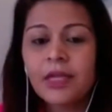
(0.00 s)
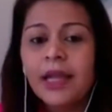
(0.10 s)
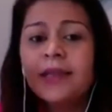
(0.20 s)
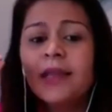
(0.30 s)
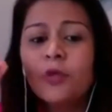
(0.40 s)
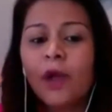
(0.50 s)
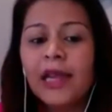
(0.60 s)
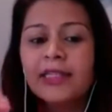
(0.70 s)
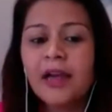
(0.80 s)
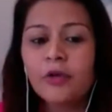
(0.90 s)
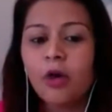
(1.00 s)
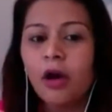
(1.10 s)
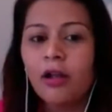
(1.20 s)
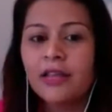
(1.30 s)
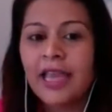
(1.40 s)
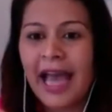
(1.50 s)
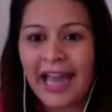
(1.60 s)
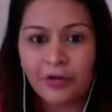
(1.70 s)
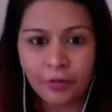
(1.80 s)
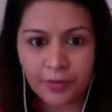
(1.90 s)
and then write down all the
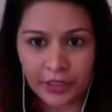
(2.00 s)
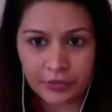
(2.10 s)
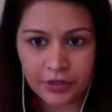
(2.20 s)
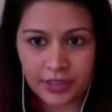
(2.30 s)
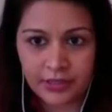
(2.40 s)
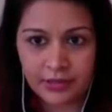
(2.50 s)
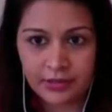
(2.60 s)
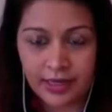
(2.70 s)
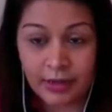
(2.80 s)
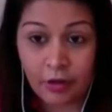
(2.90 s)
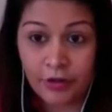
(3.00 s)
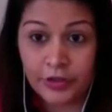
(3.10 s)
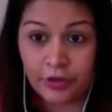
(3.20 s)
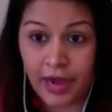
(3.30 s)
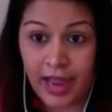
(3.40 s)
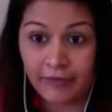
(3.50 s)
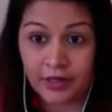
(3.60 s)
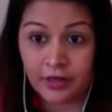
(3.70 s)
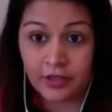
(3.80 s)
attributes that go into your avatar.